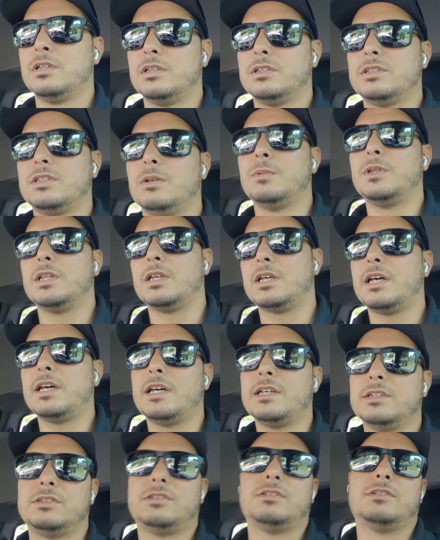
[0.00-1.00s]
some of you
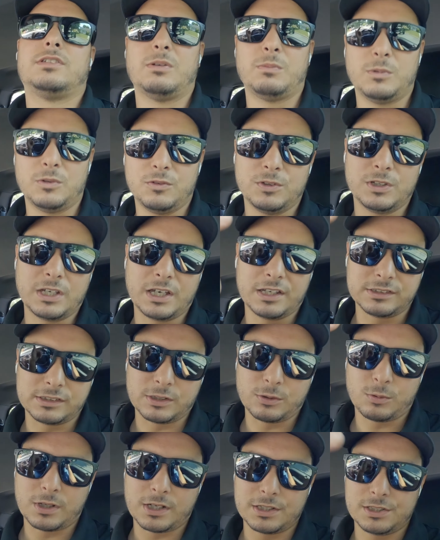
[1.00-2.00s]
guys
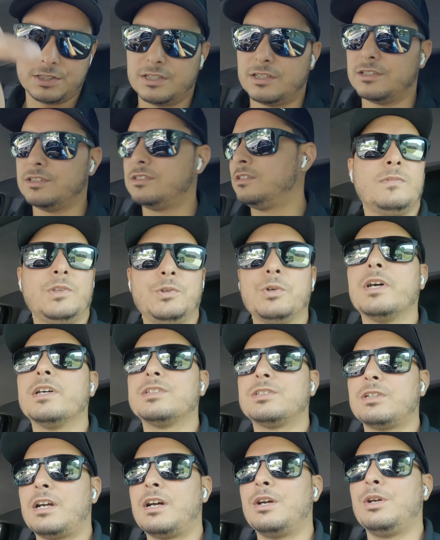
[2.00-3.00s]
that watch this. You
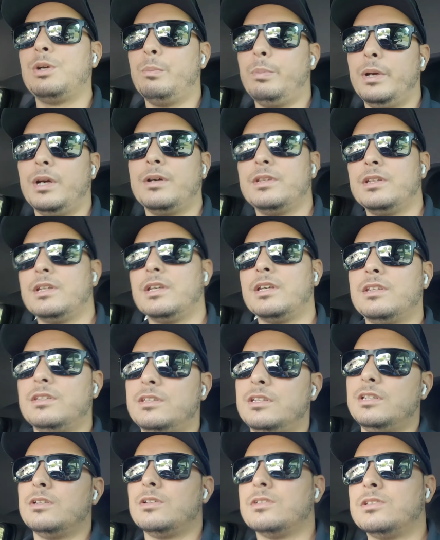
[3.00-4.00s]
guys are out here pounding, getting
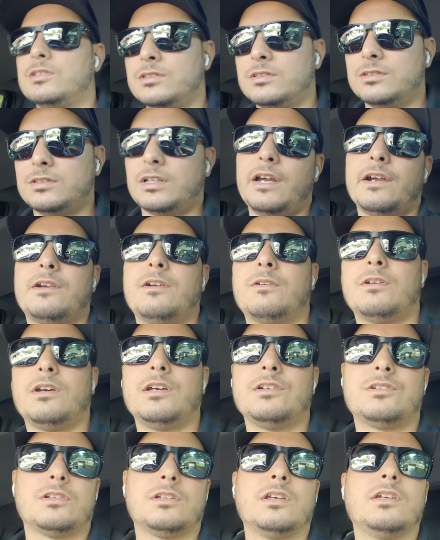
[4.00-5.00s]
deals. I
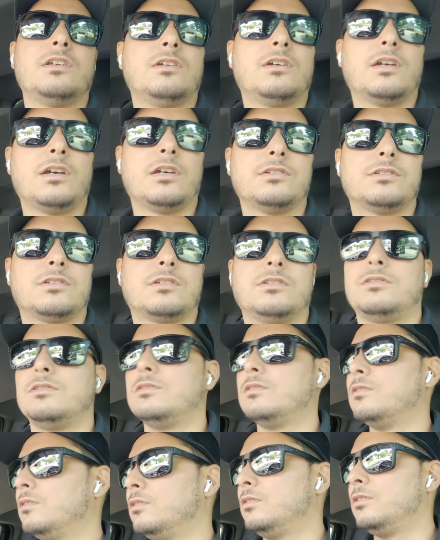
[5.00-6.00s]
congratulate you guys, because
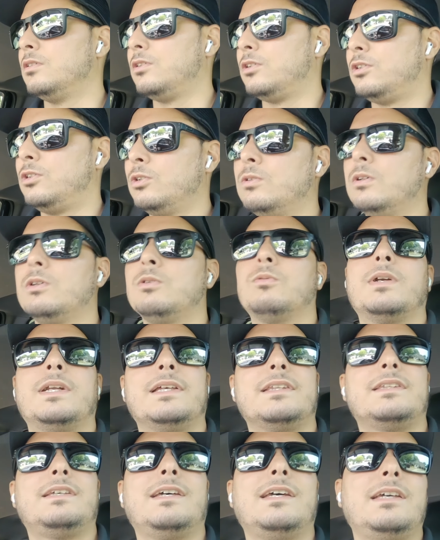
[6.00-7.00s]
you're doing what
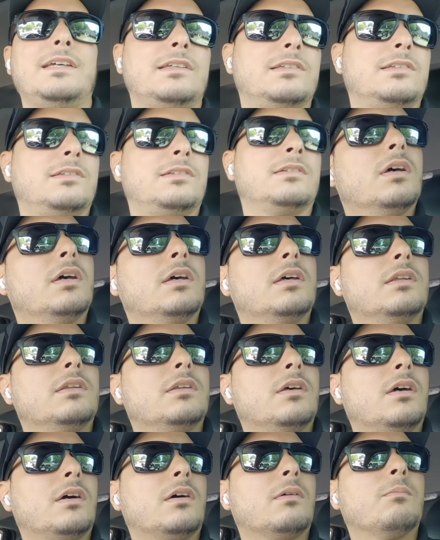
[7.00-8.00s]
it takes. And
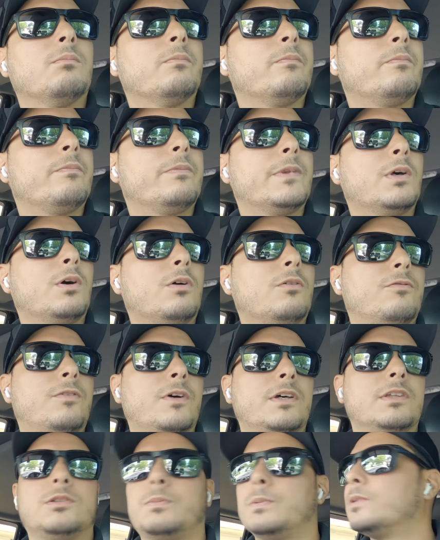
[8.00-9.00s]
no
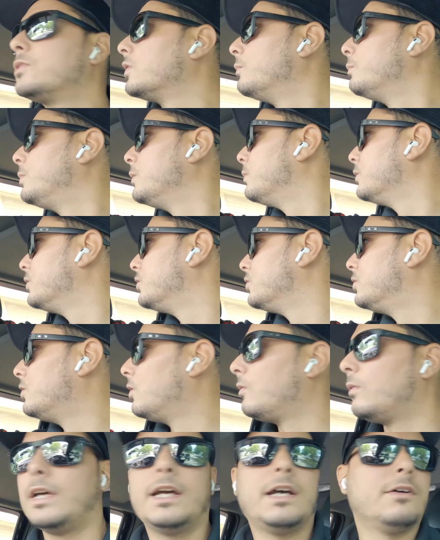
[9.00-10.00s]
offense, but some people just
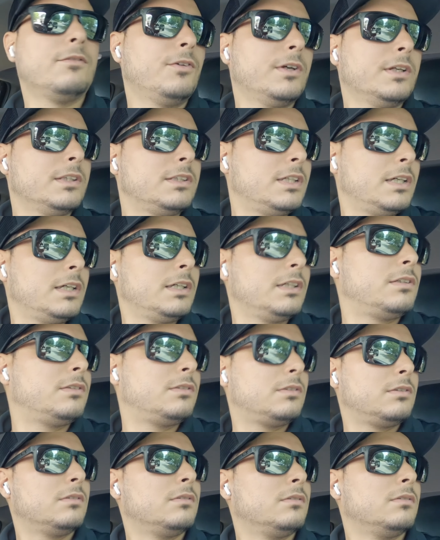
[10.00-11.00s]
don't have what it
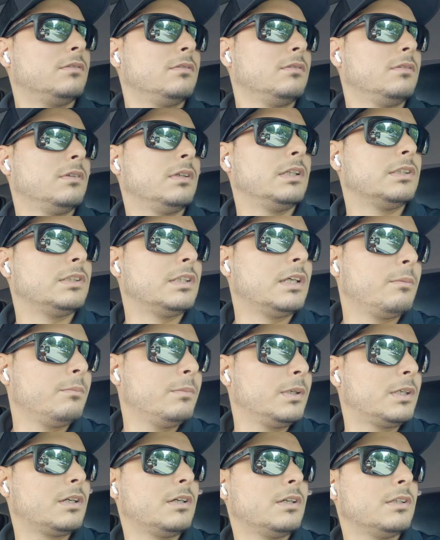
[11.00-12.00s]
takes. And it's not
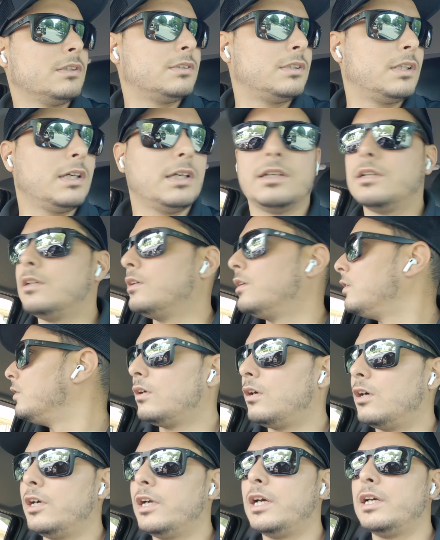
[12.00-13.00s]
because they
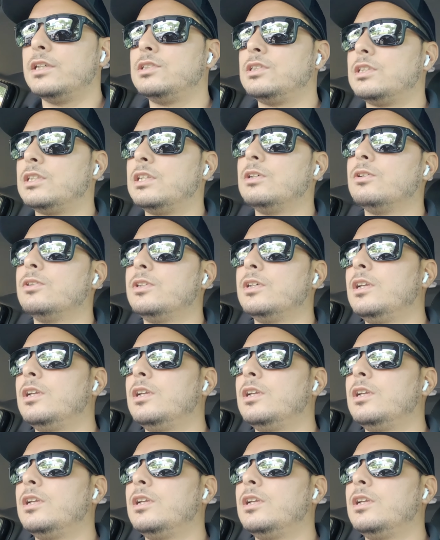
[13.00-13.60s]
are not skilled